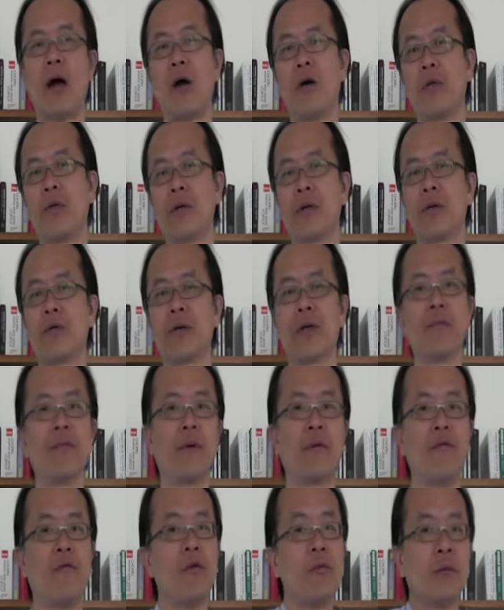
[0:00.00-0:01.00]
our green
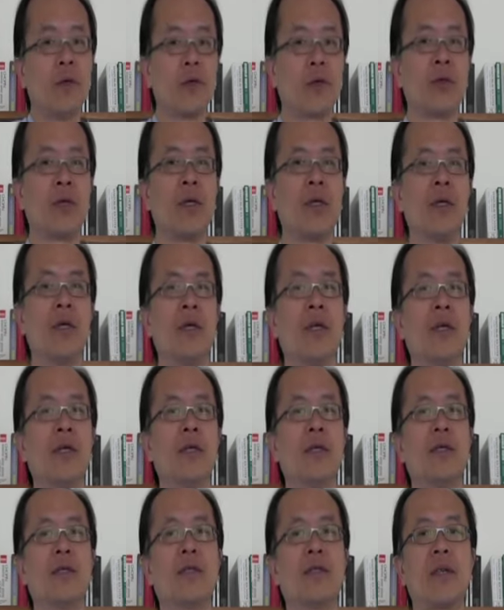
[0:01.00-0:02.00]
performance.
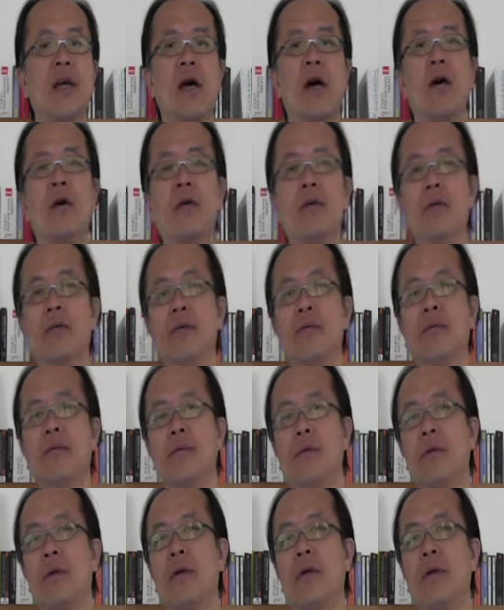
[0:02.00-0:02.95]
So